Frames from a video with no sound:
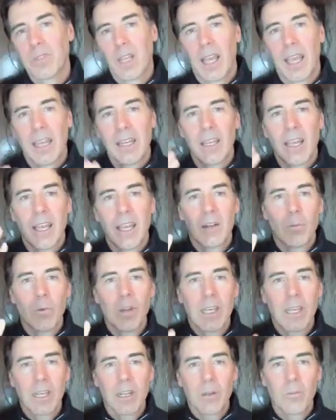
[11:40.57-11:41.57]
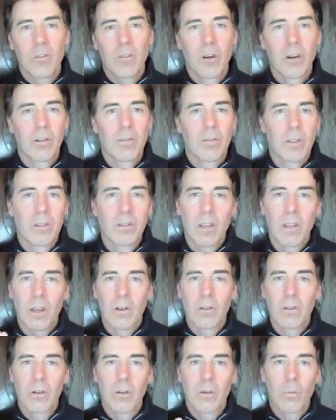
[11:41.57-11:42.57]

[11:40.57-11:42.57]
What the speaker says: And we can observe and see, oh, look,